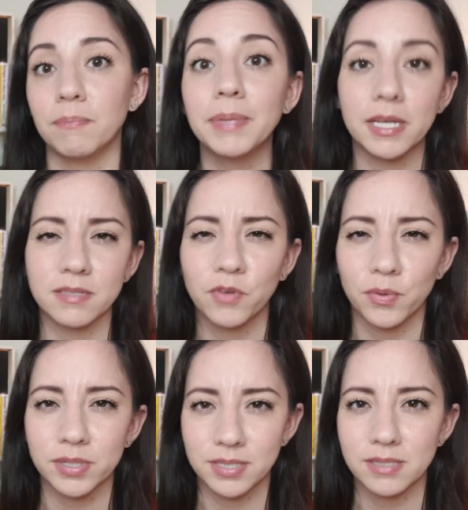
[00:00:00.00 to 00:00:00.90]
because of
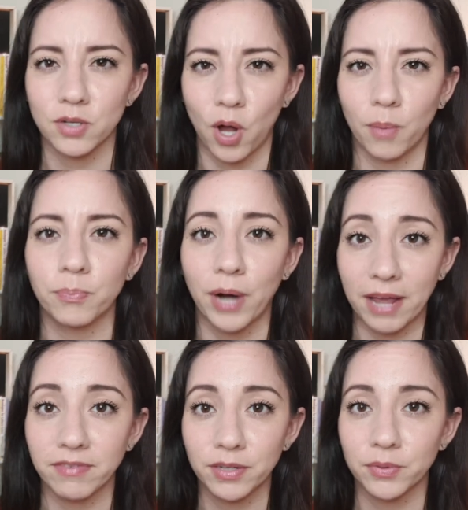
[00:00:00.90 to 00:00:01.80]
course these are all
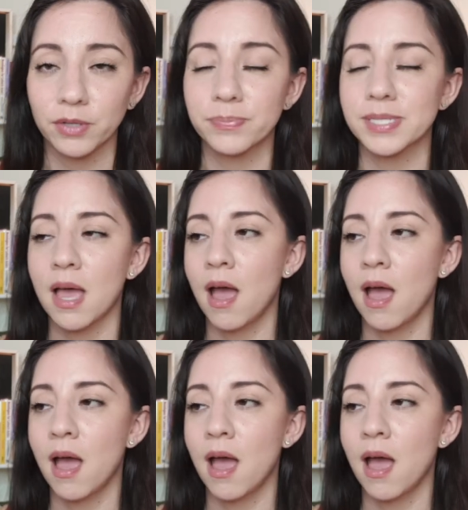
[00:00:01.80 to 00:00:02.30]
private groups,